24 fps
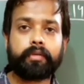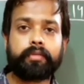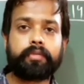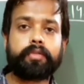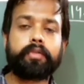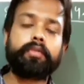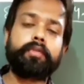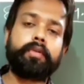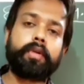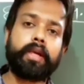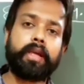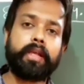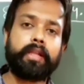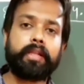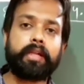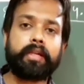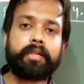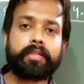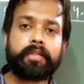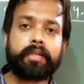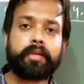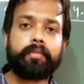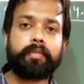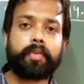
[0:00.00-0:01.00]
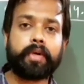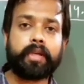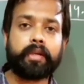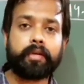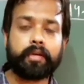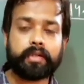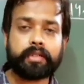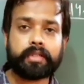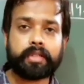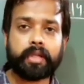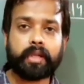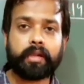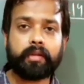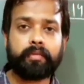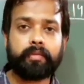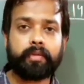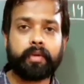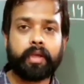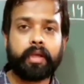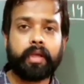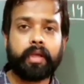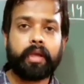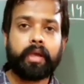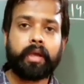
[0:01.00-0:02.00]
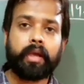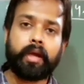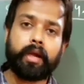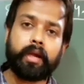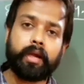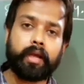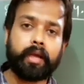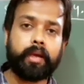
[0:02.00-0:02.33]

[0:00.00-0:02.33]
So try that sum by yourself, and